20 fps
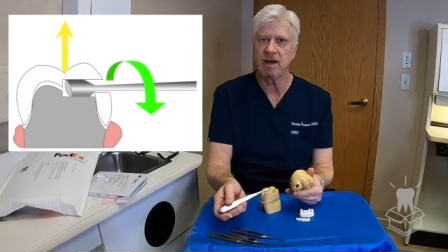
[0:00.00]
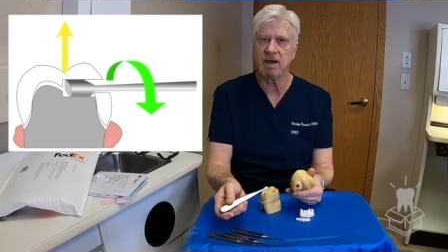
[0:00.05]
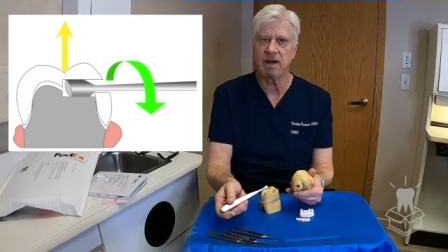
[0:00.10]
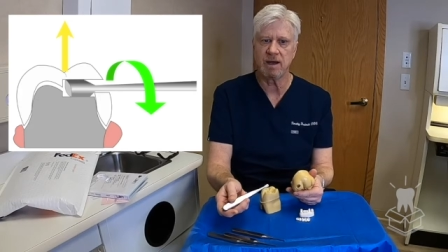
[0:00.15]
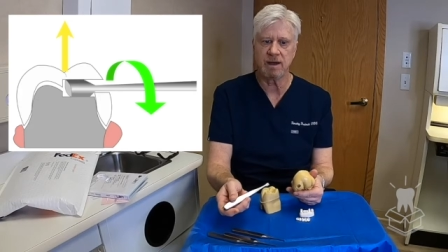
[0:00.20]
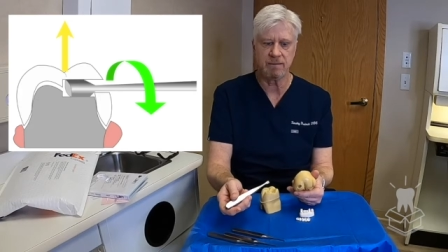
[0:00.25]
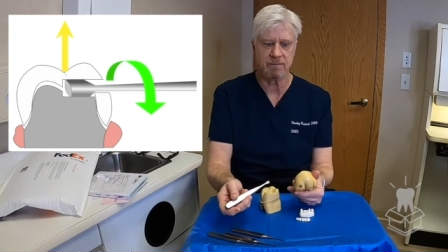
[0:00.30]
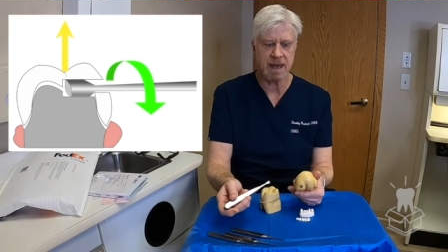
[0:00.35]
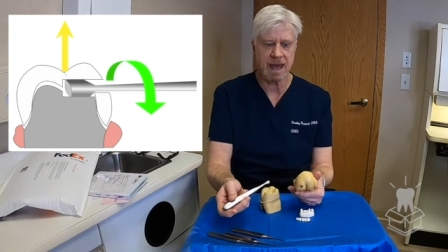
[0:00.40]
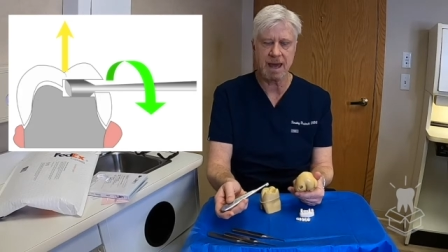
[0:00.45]

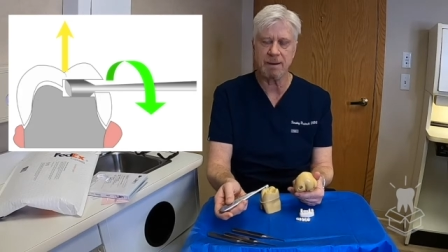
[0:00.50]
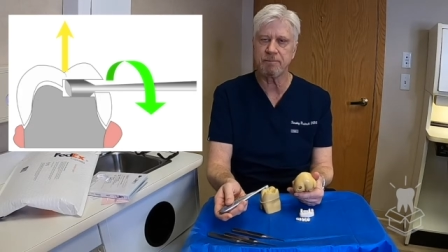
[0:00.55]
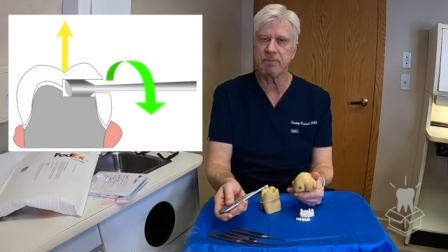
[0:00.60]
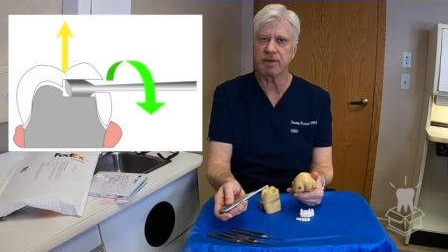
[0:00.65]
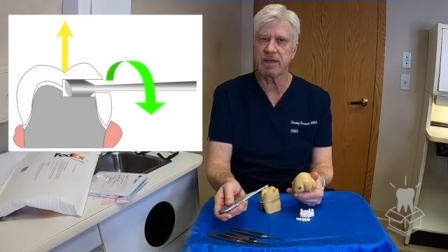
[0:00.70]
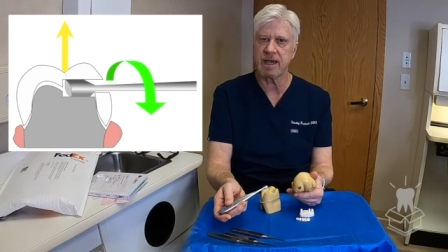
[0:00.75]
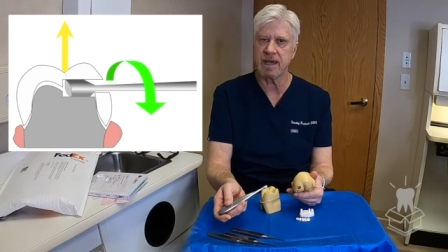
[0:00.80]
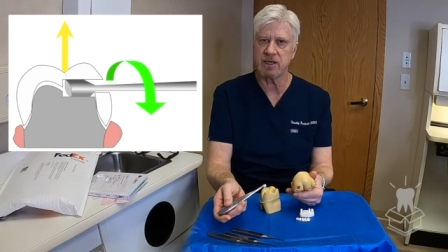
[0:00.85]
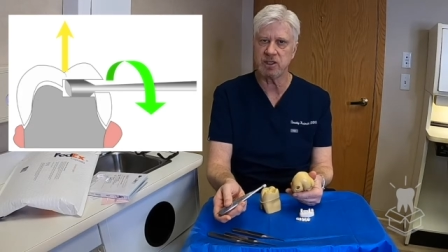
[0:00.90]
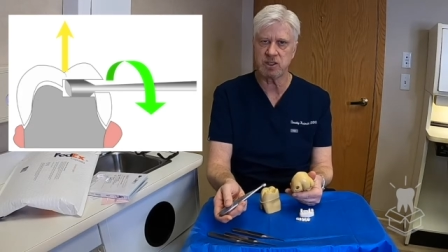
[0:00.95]

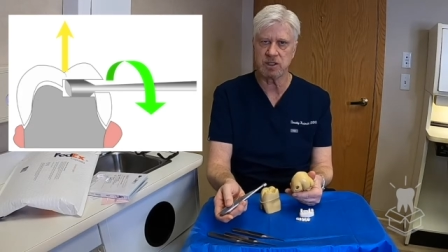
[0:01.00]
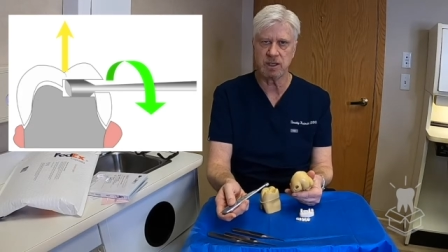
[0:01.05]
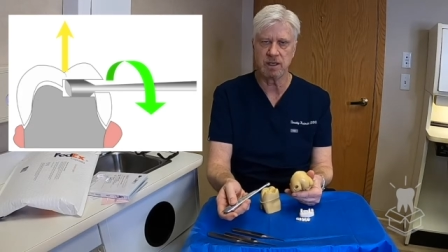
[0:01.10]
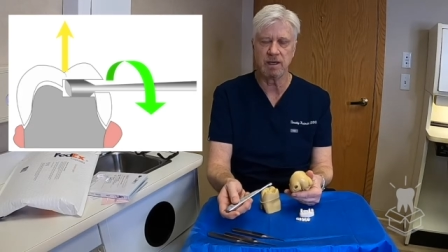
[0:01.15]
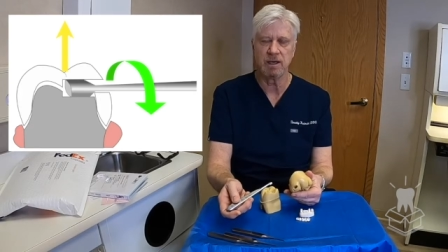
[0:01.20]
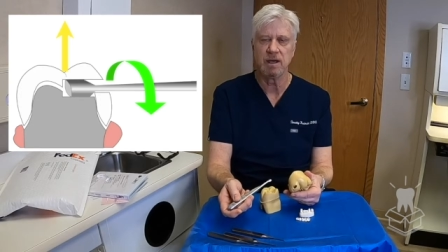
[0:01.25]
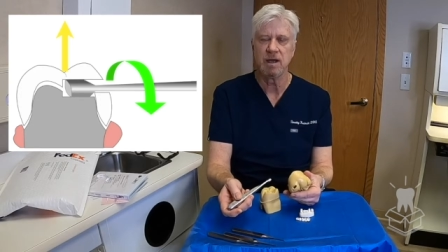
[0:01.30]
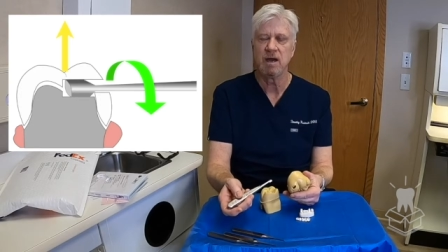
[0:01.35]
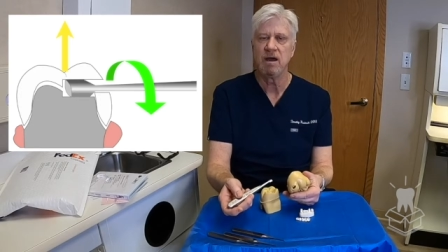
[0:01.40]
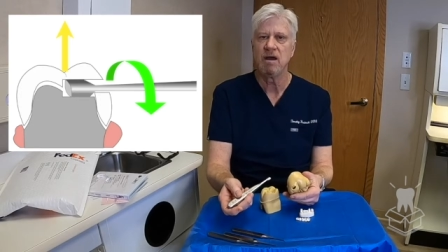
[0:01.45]

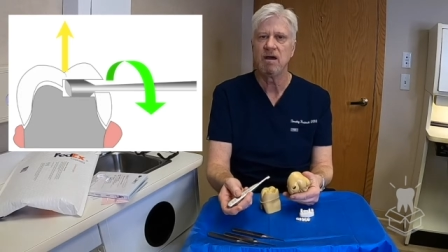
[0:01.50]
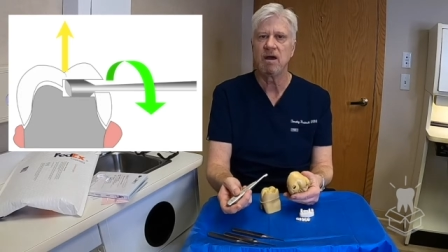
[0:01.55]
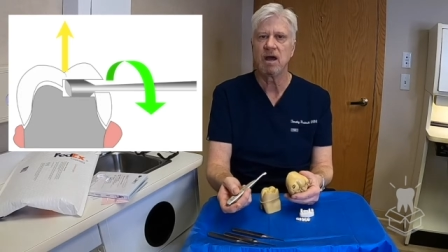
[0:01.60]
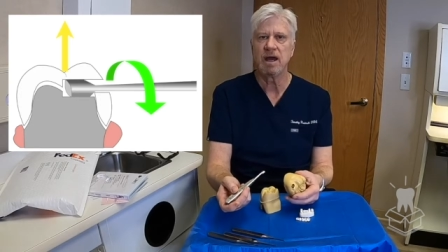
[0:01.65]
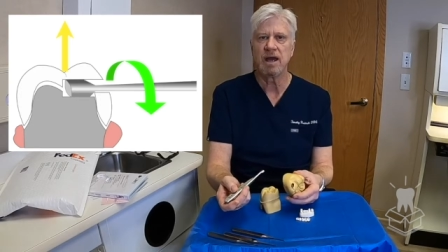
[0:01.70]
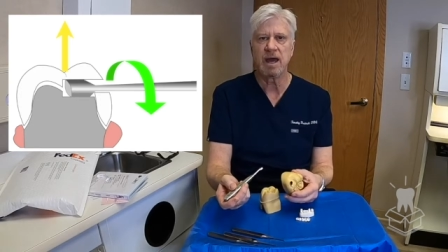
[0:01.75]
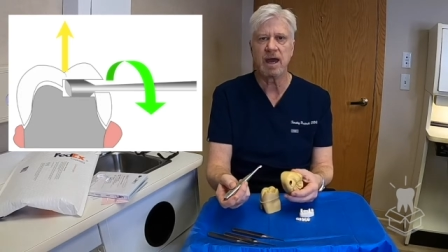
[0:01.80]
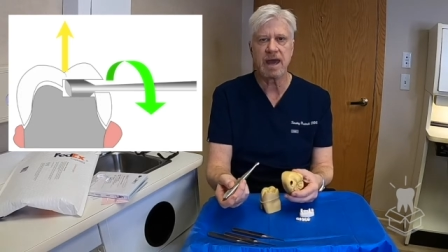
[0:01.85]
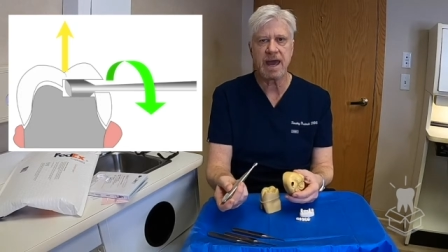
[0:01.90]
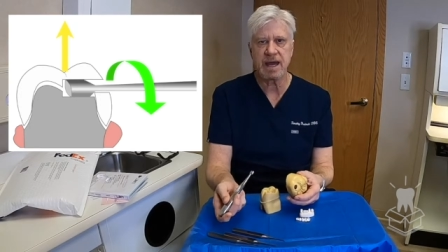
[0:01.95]
application.
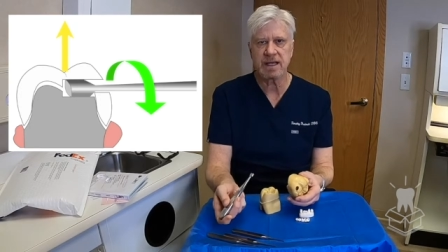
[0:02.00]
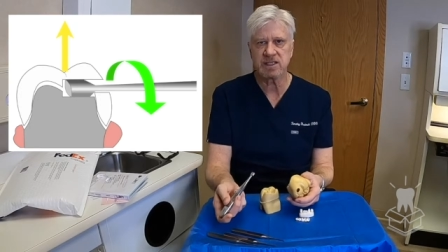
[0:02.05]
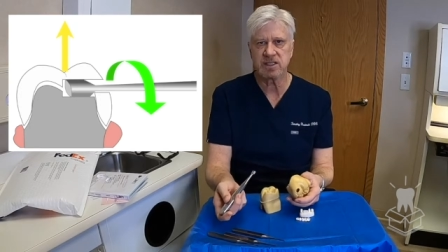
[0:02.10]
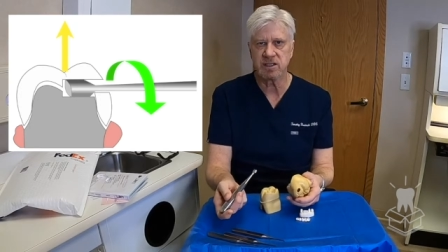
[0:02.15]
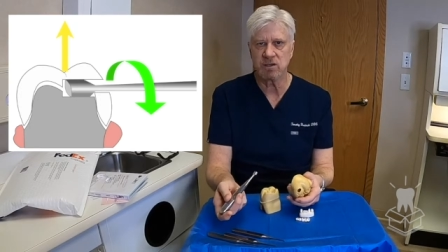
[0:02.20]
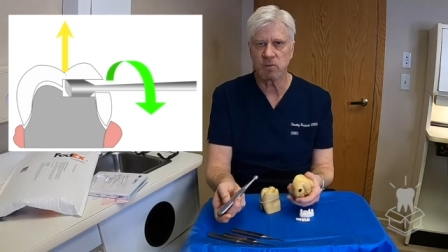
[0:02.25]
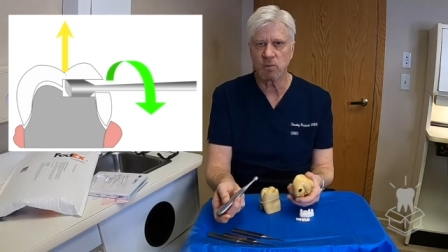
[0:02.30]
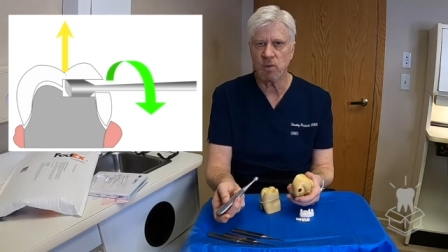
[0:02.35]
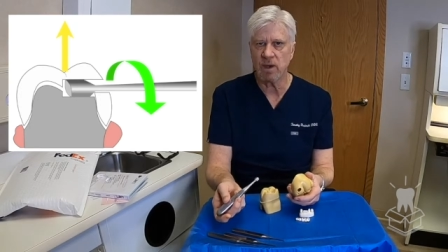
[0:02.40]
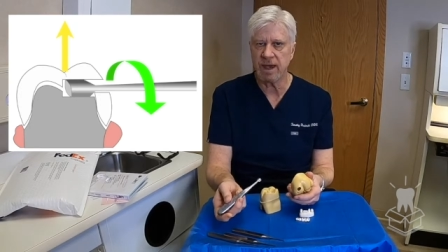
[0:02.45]

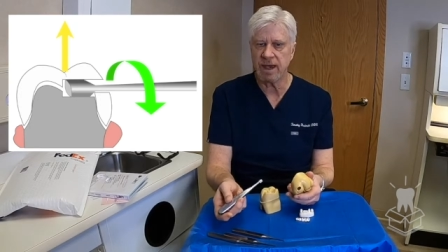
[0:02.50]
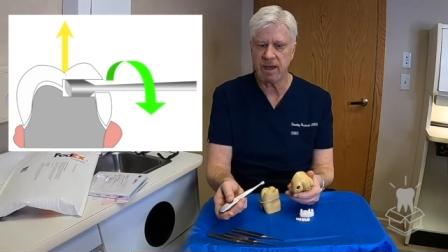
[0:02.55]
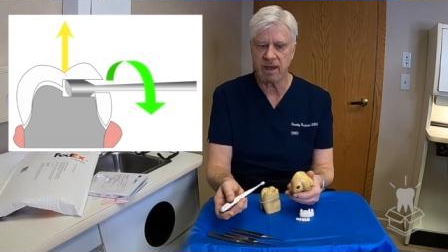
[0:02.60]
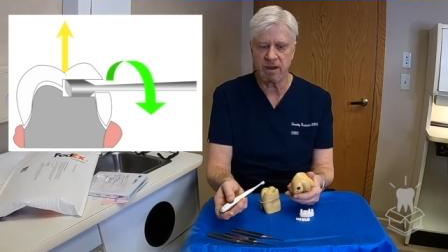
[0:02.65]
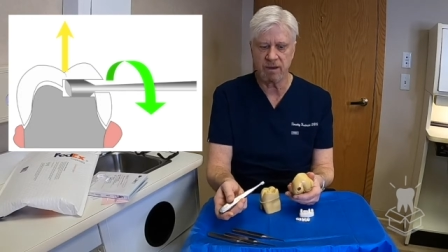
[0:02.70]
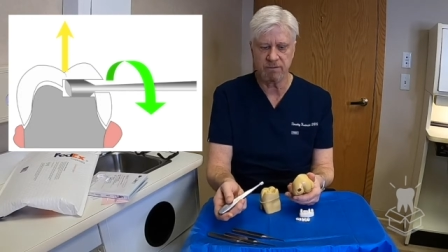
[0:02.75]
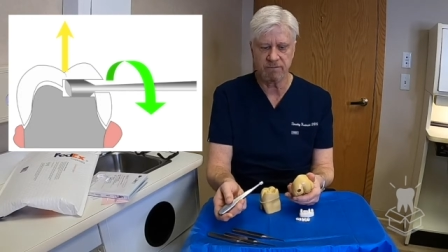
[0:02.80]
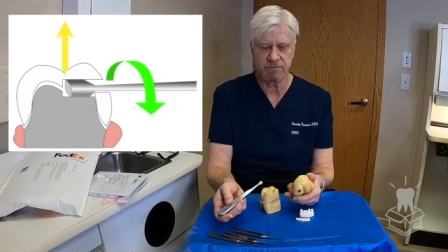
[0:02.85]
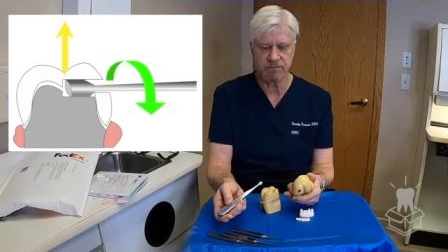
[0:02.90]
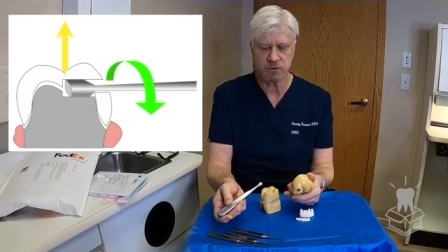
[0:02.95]
Excellent way
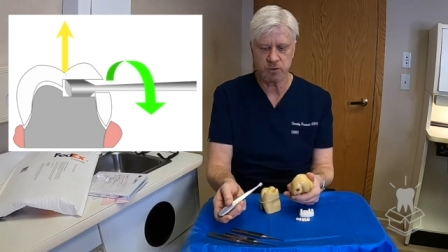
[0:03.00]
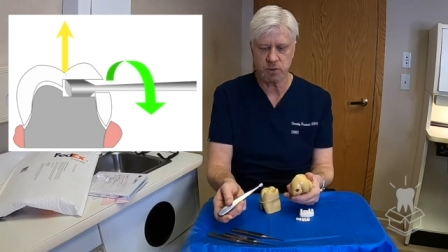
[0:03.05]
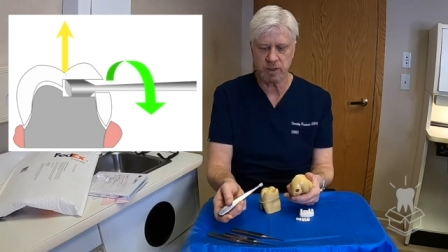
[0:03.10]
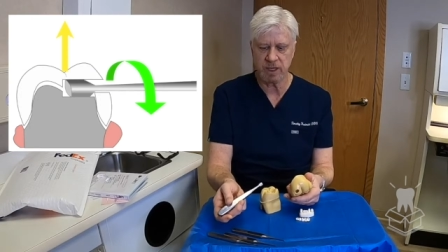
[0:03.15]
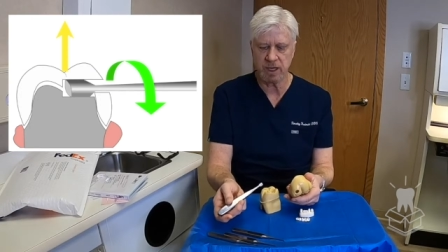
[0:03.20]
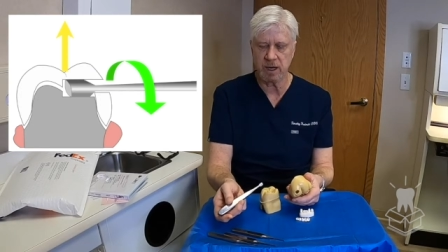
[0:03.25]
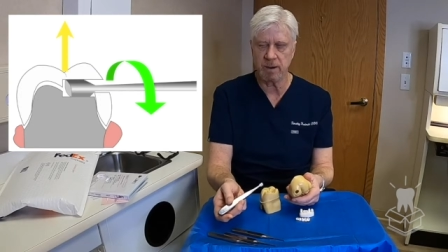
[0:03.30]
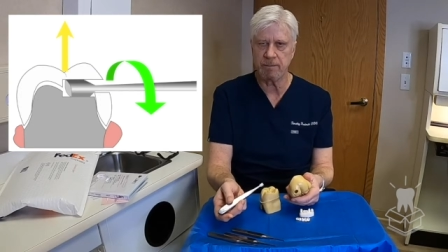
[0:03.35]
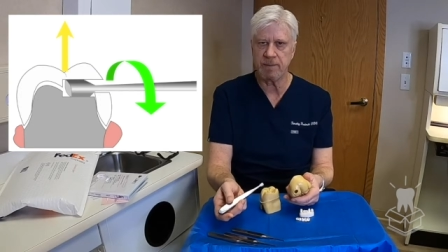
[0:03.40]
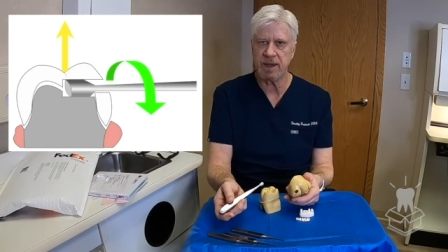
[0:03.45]
of treating our